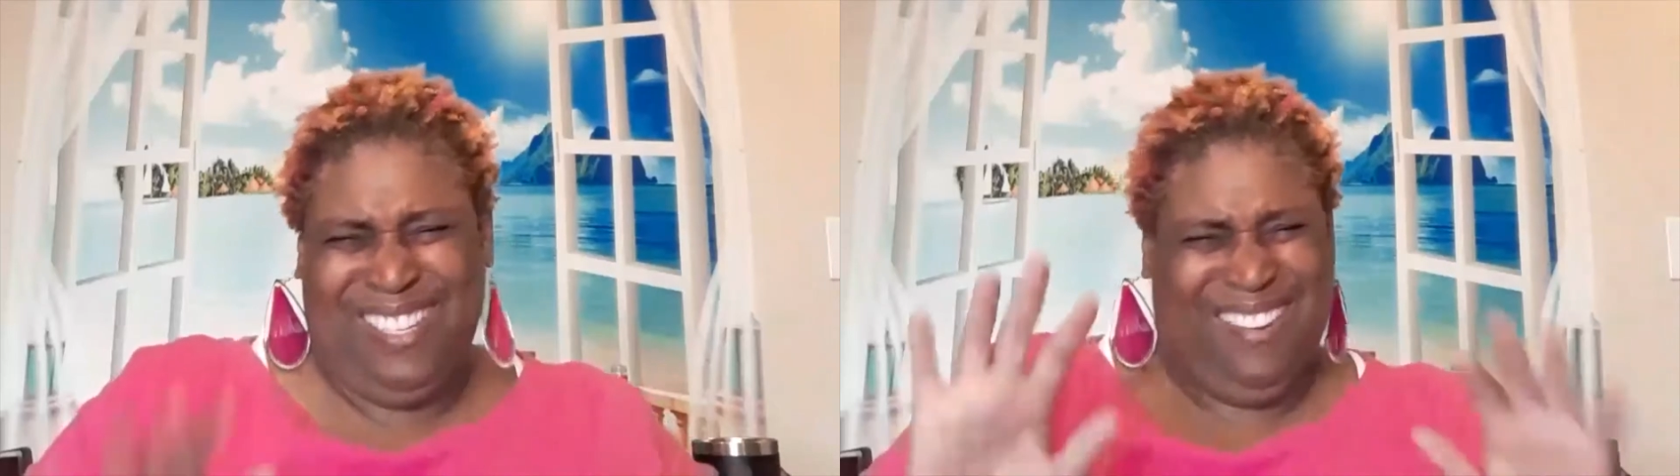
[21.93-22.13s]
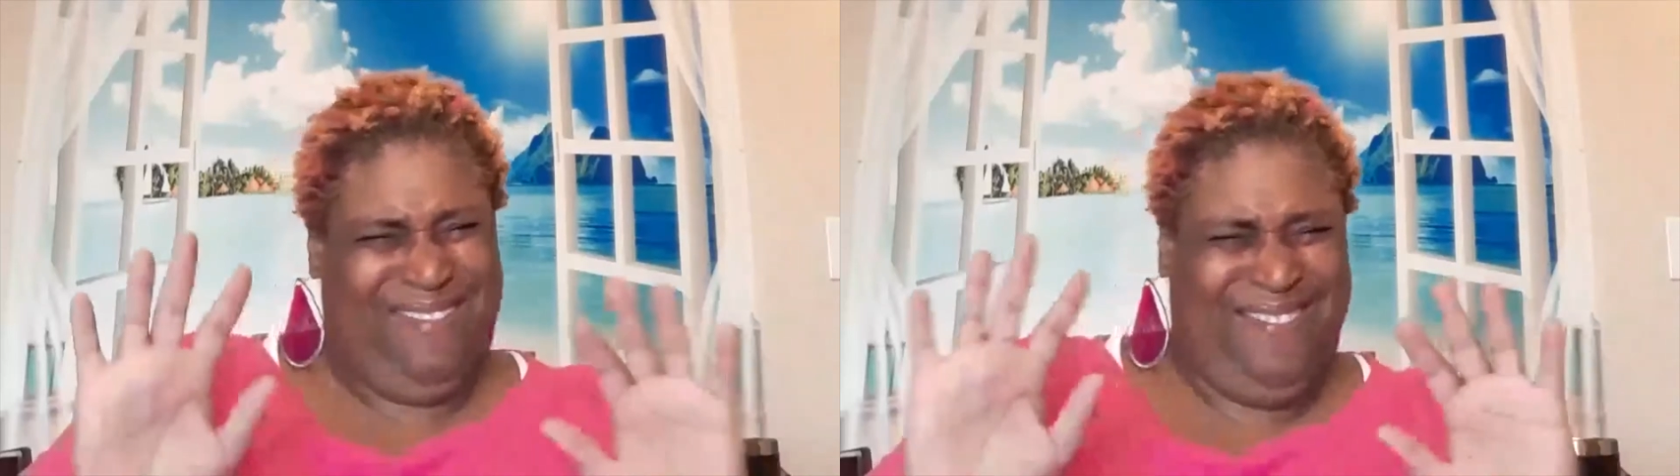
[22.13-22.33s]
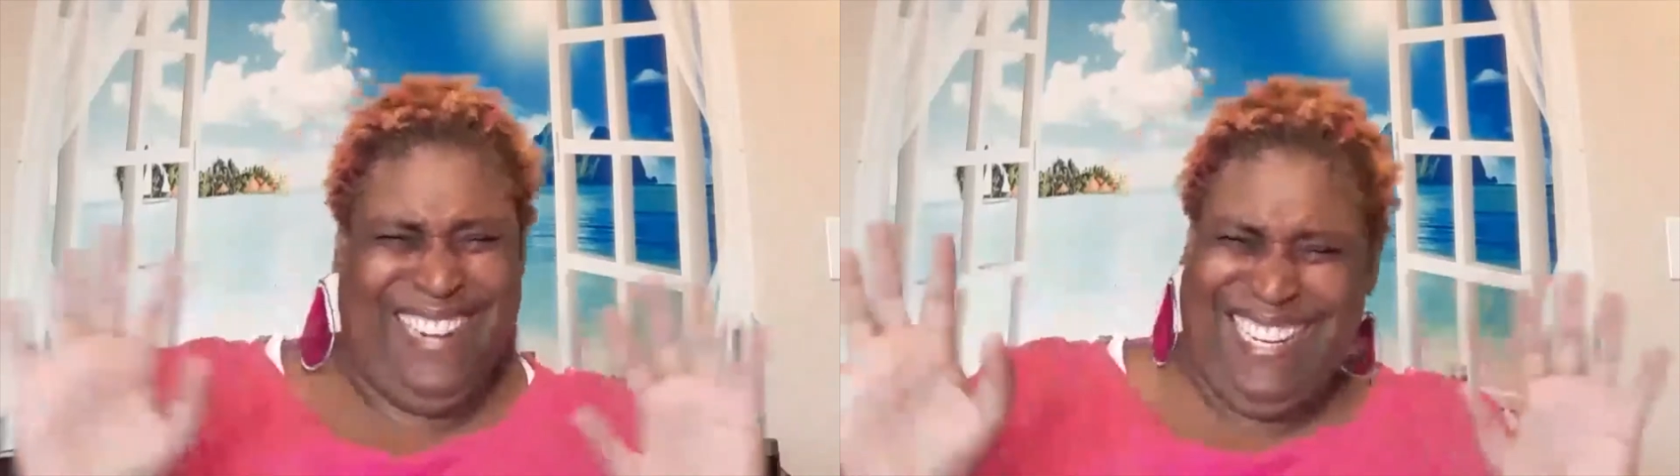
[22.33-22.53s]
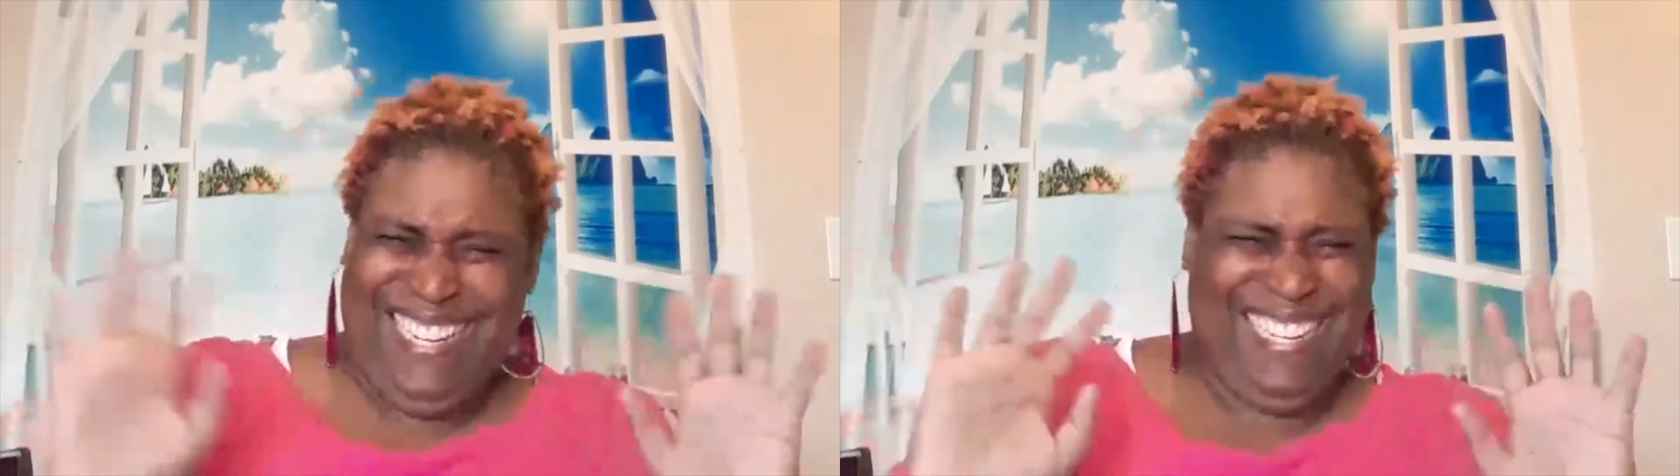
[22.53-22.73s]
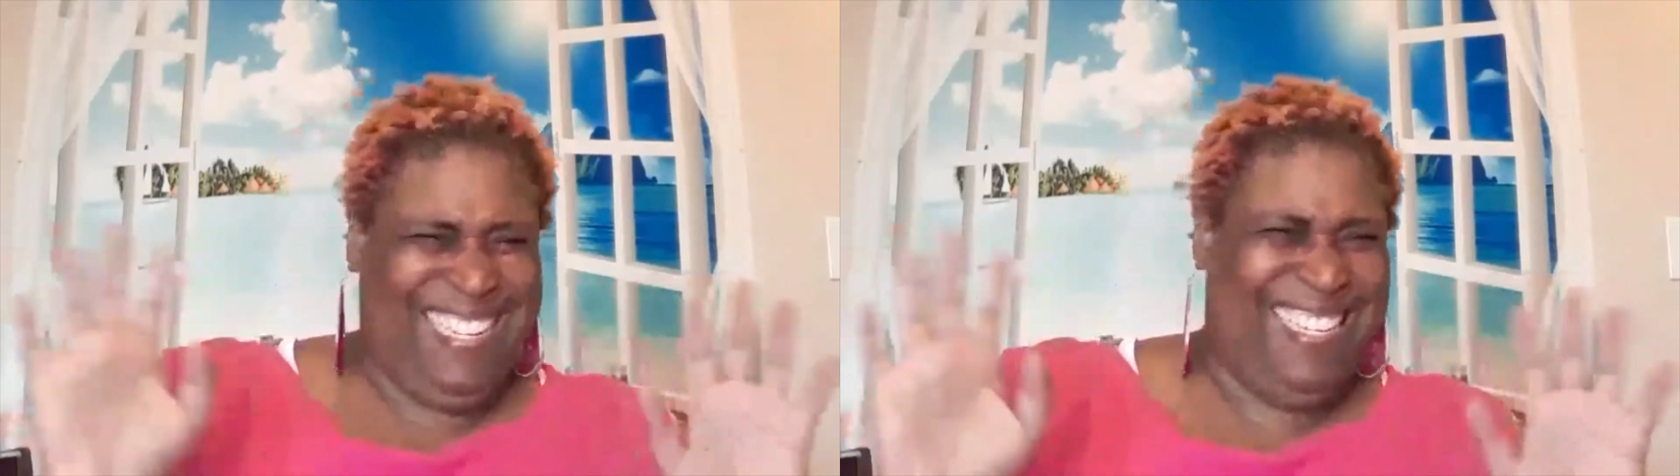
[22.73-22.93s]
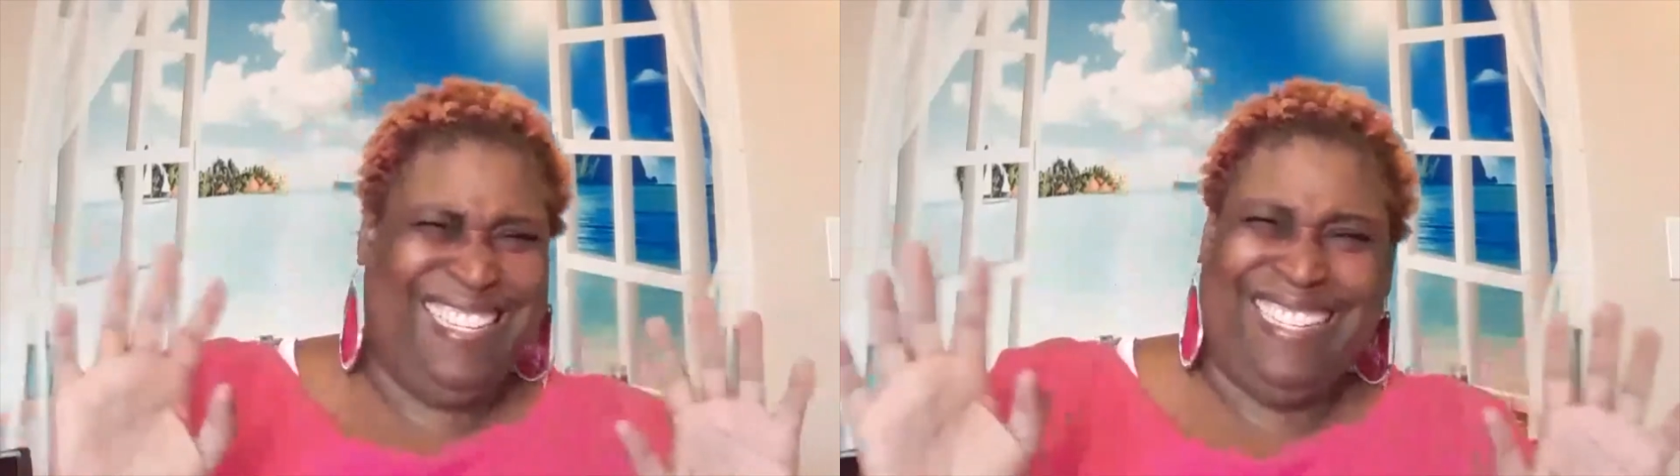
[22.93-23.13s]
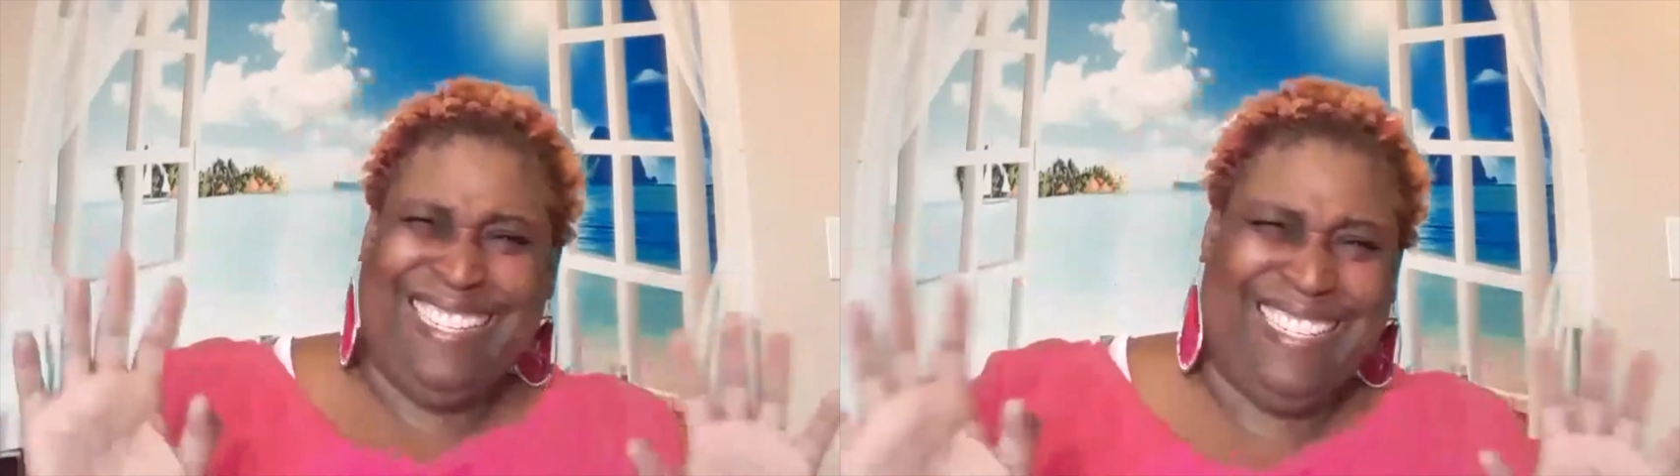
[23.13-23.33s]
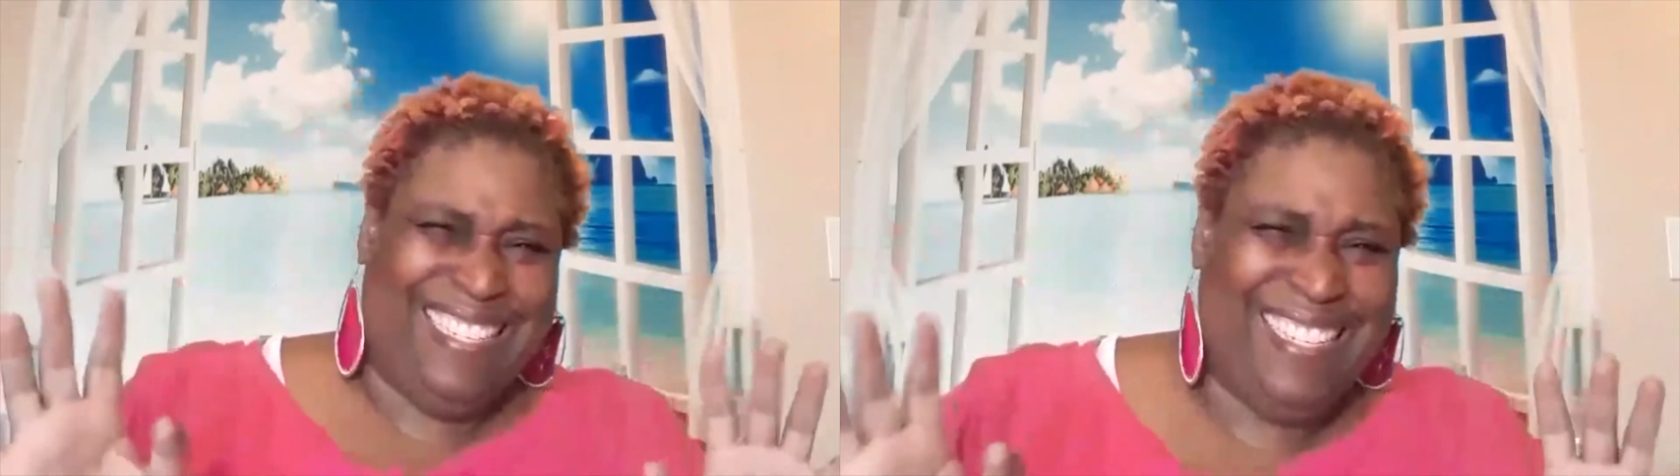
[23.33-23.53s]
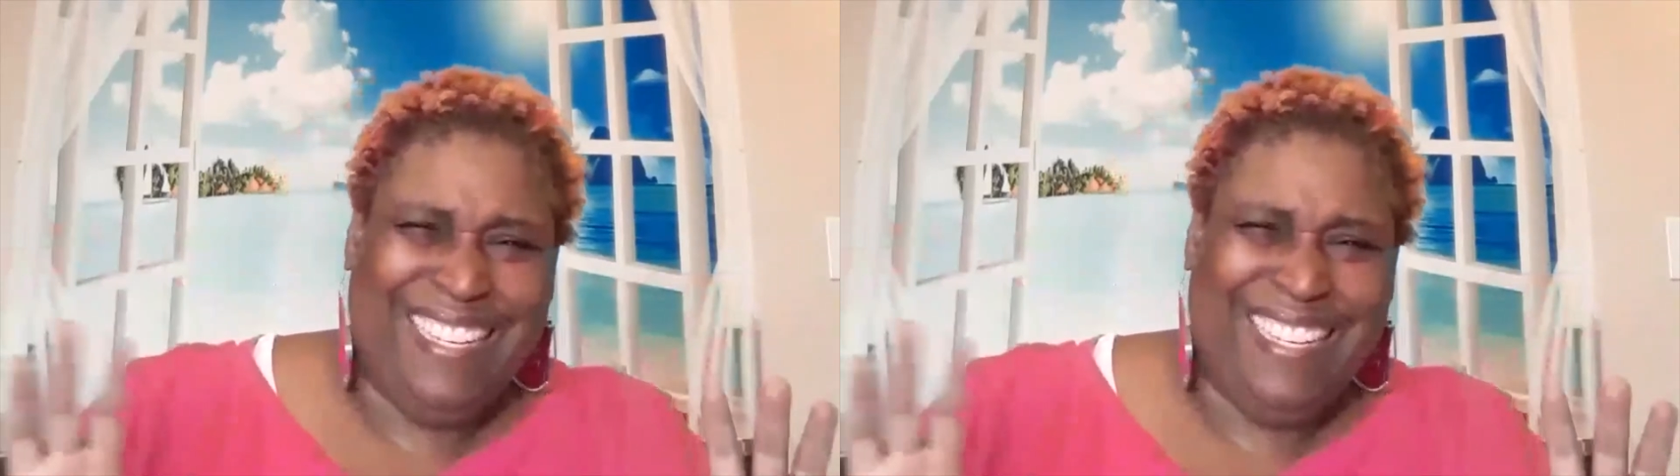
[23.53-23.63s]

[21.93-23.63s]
and really,